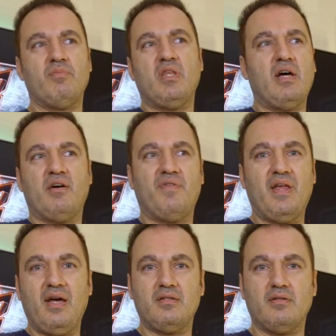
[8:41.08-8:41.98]
They are
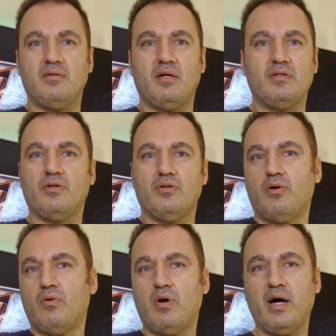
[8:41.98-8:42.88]
afraid, I don't
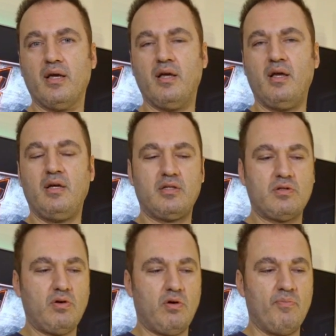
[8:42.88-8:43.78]
know why.
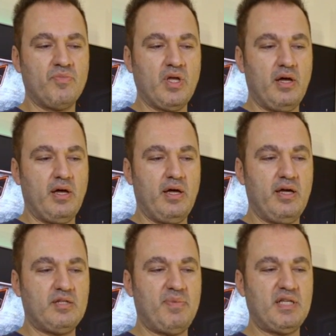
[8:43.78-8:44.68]
So, uh,
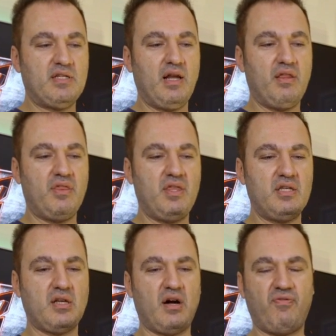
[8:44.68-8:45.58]
especially
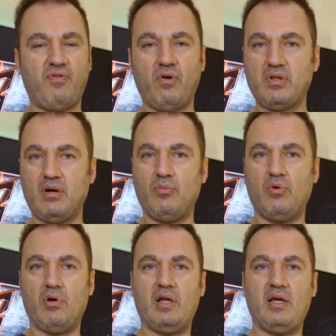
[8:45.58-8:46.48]
these
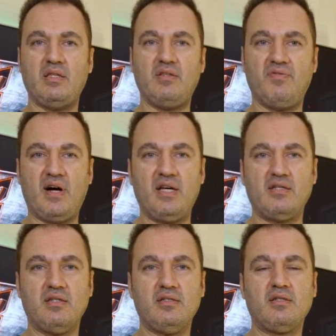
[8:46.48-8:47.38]
affordable uh,
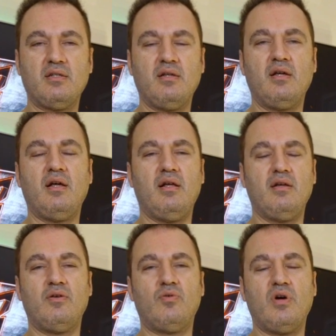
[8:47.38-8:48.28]
devices,
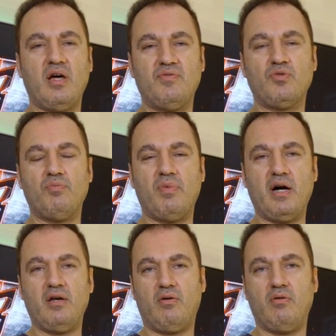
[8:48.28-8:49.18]
we have to
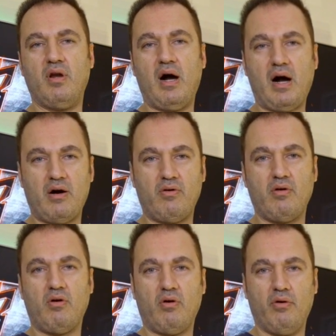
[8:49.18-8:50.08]
buy on
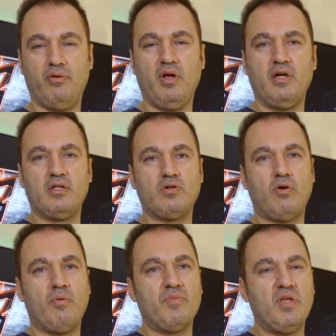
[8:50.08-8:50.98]
our own.
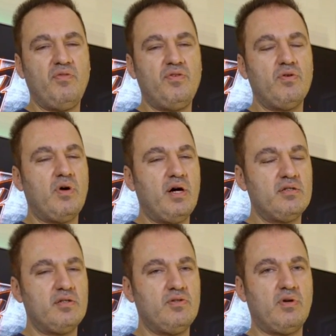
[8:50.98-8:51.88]
So if you
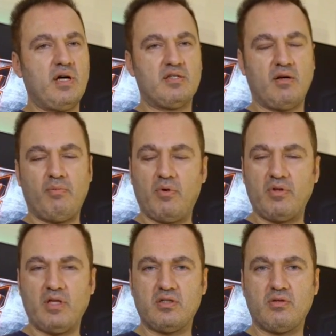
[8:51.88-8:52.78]
want, you can
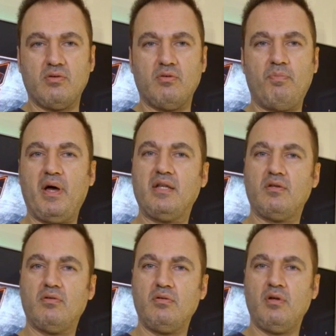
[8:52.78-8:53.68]
support us through Patreon.